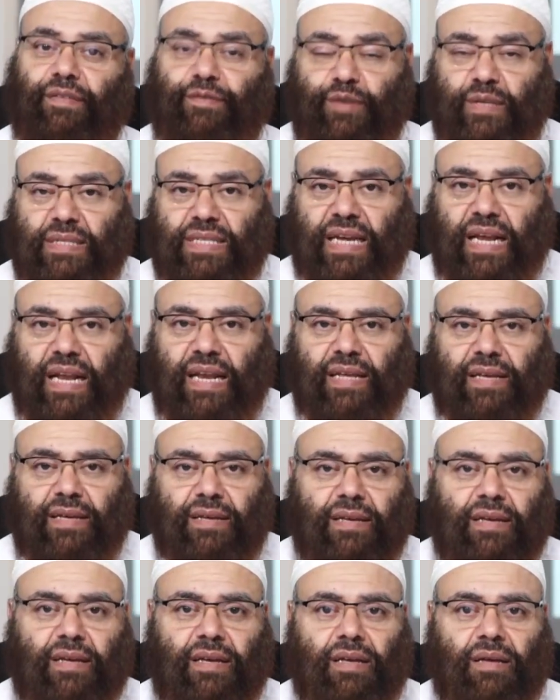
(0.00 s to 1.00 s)
Physically,
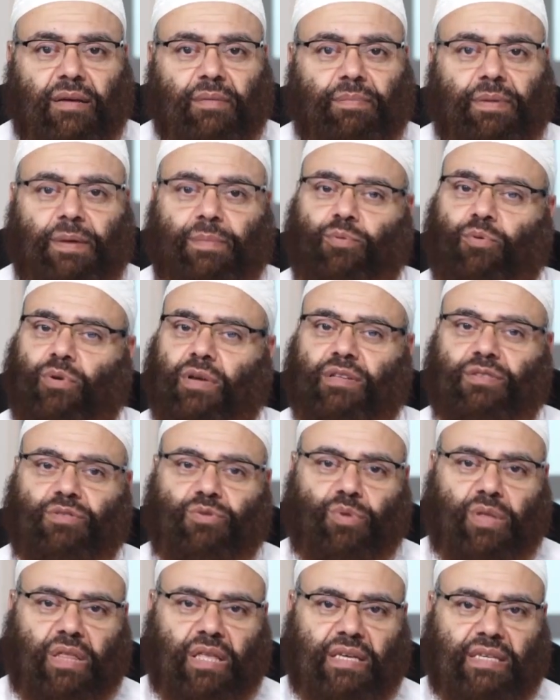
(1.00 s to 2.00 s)
people can
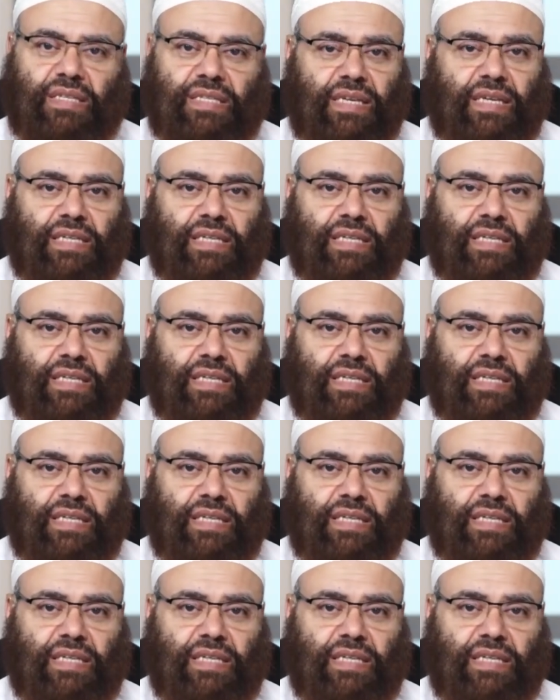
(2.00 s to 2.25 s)
do things,